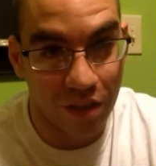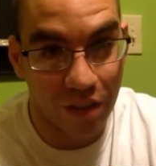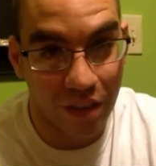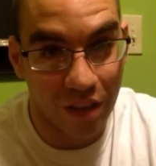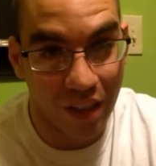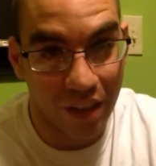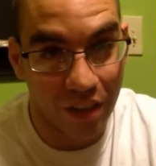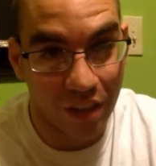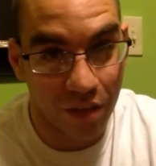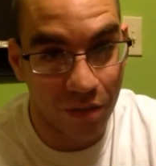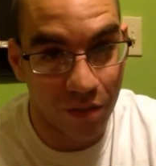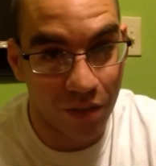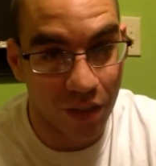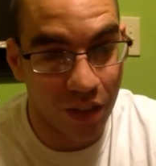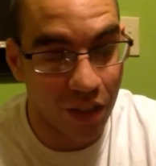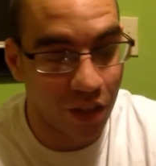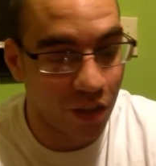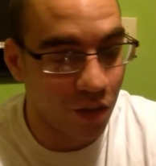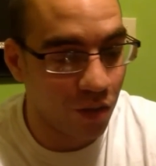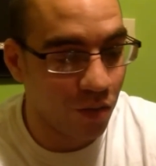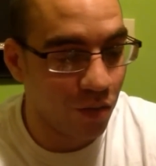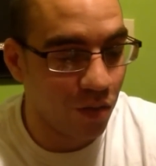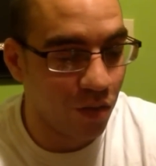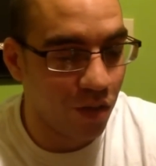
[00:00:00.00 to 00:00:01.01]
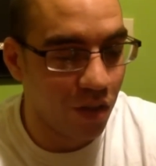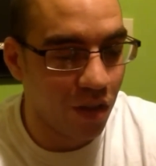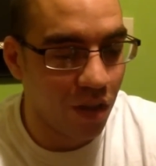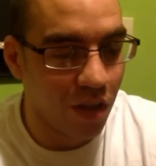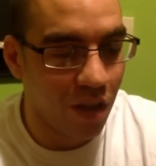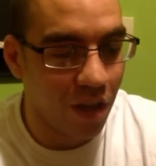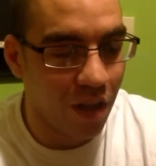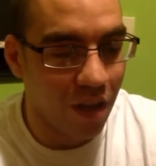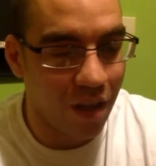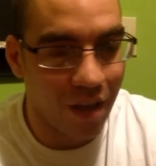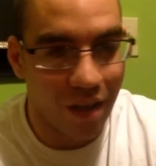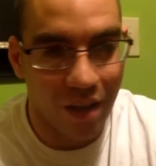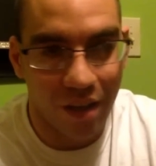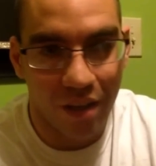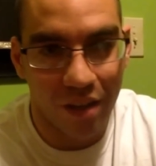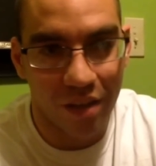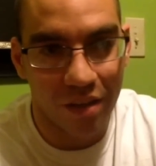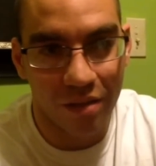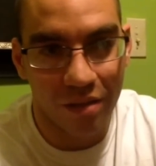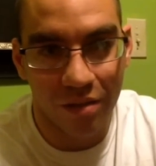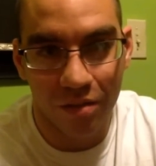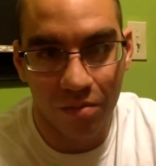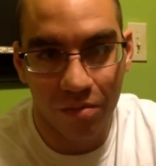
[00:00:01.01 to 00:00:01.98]
like the video,
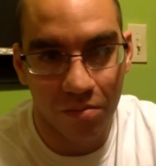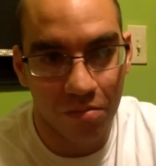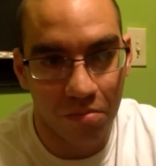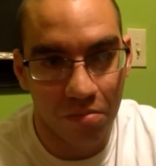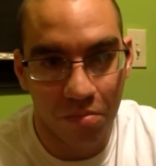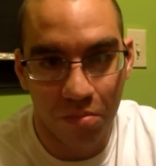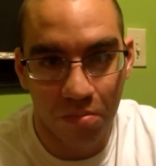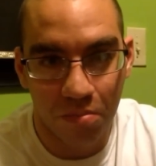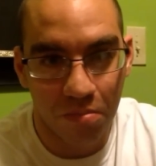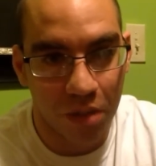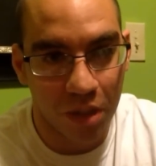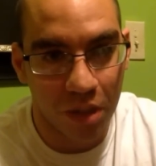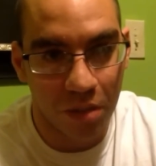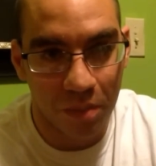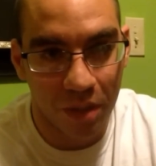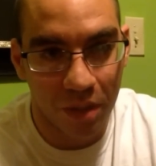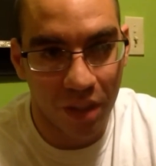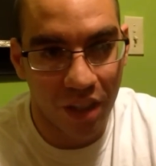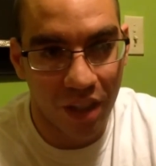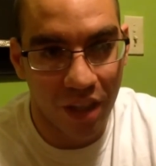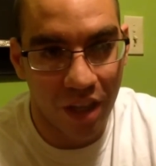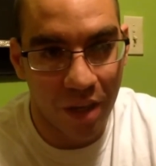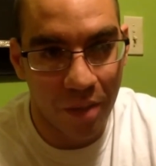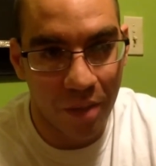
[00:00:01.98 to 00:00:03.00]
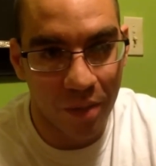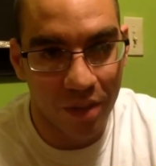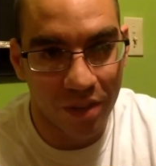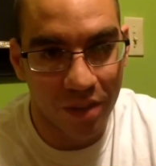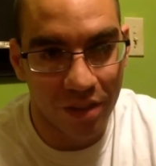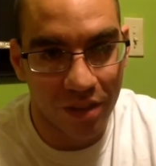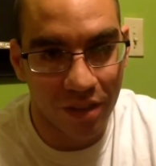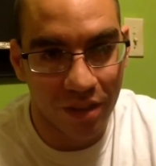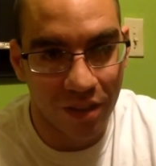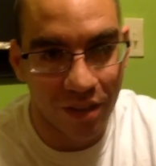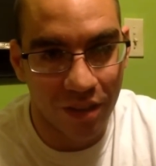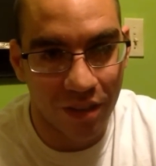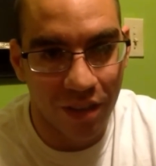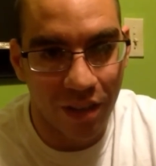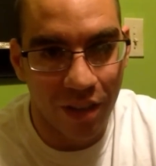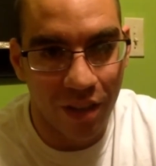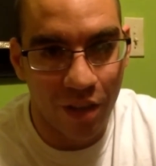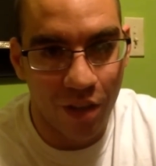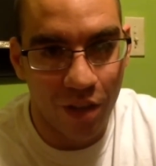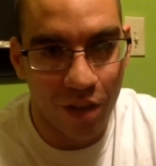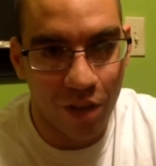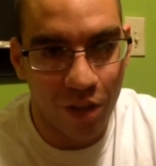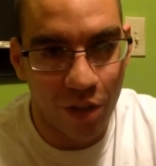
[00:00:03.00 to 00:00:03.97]
and put them in the comments.
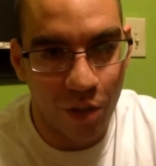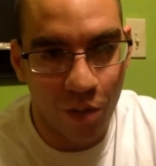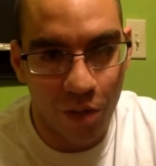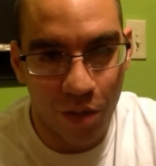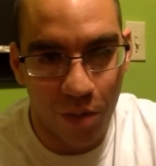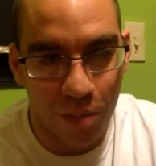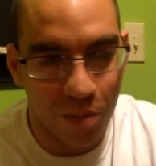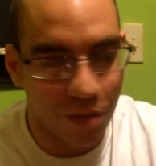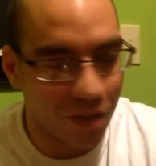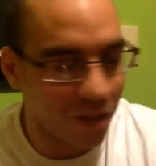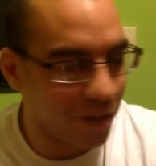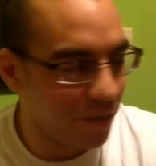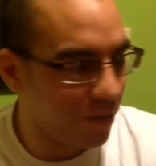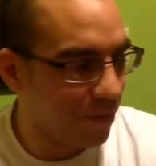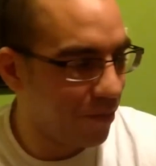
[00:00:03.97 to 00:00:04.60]
You know where to put them.